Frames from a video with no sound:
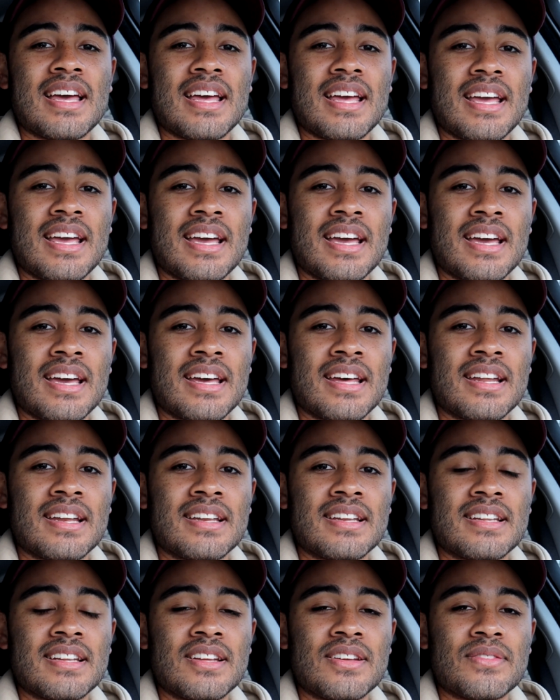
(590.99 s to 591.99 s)

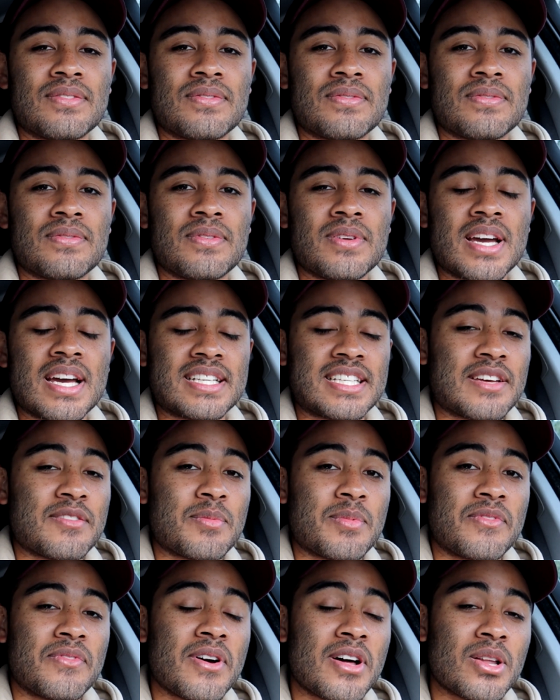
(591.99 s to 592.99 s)
And if you guys
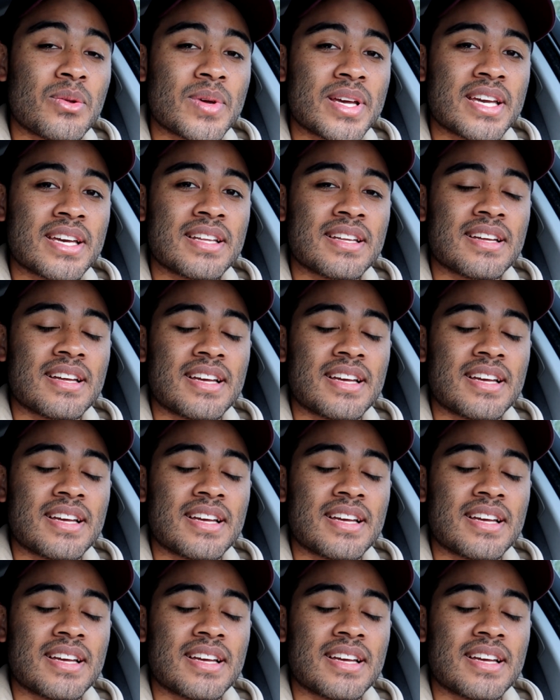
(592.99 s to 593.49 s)
haven't been following,